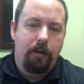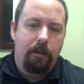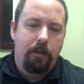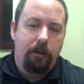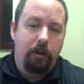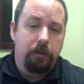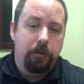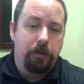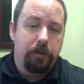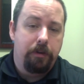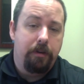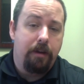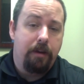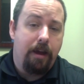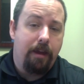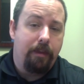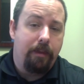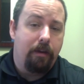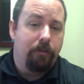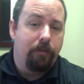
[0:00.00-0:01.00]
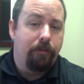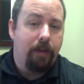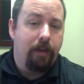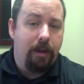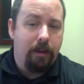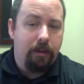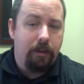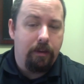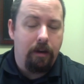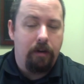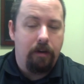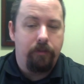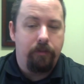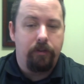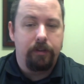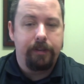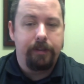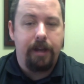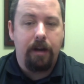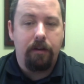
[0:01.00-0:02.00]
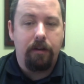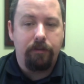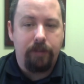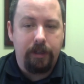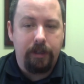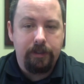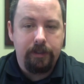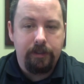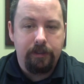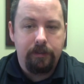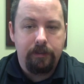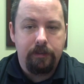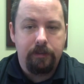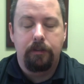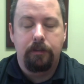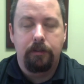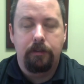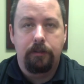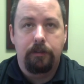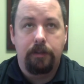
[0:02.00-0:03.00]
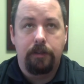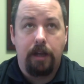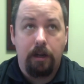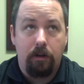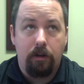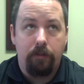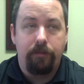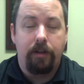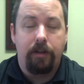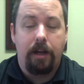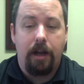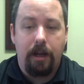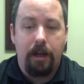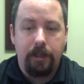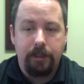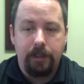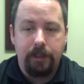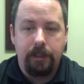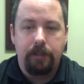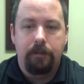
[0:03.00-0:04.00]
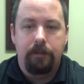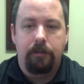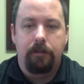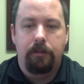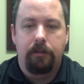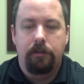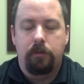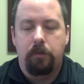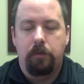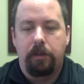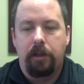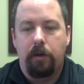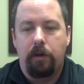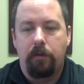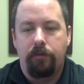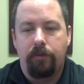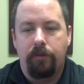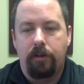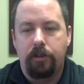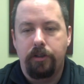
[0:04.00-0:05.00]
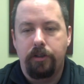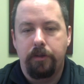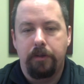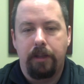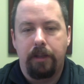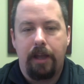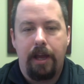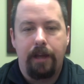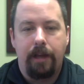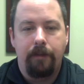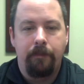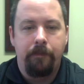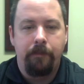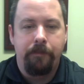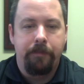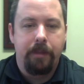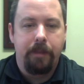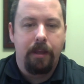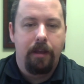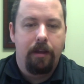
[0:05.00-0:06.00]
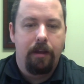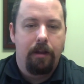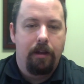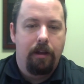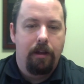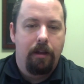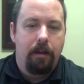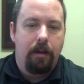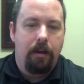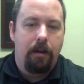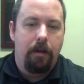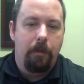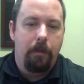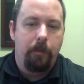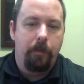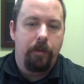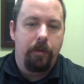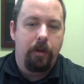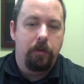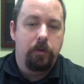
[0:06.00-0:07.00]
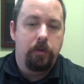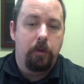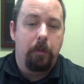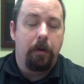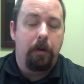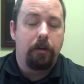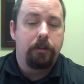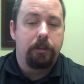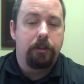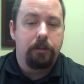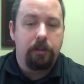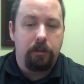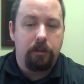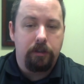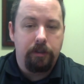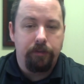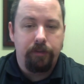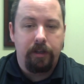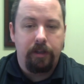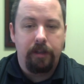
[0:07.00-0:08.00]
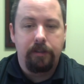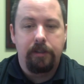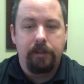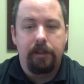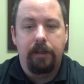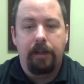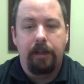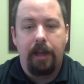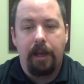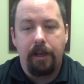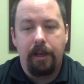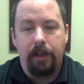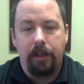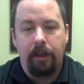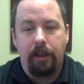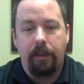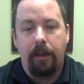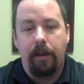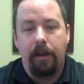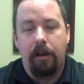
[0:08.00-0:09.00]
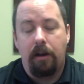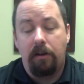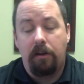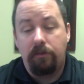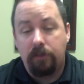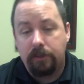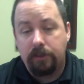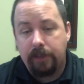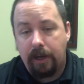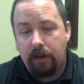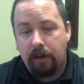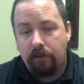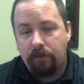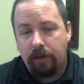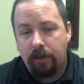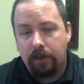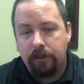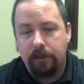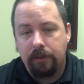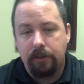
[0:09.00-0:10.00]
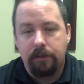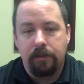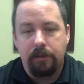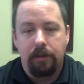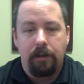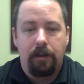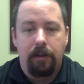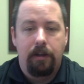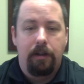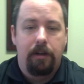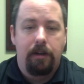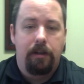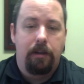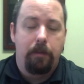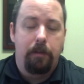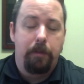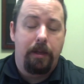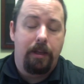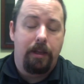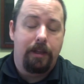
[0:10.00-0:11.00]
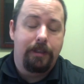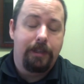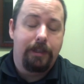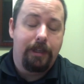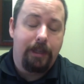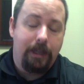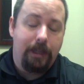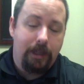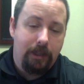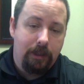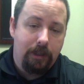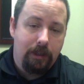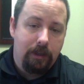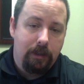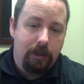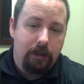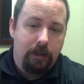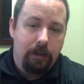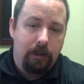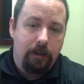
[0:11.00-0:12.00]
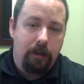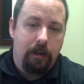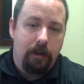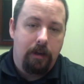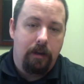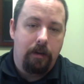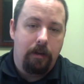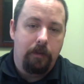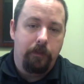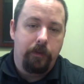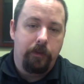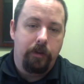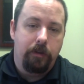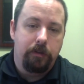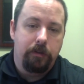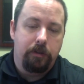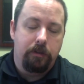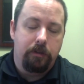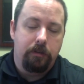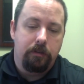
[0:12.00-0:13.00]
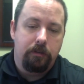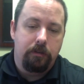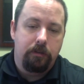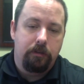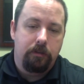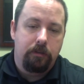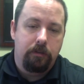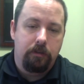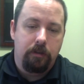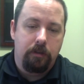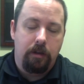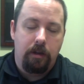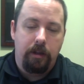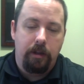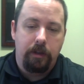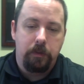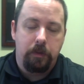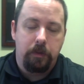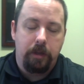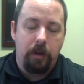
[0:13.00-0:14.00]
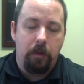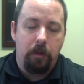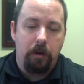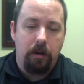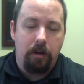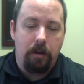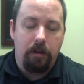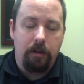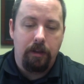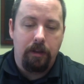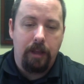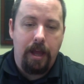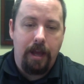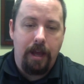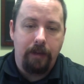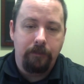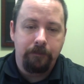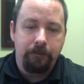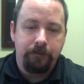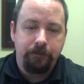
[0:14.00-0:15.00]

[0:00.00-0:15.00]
Those who denied their faith and offered sacrifices, sacrificati is what they referred to in Latin. Um, those who purchased certificates indicating that they had offered sacrifices, libellatici, uh, those are uh, that's what they were called in Latin.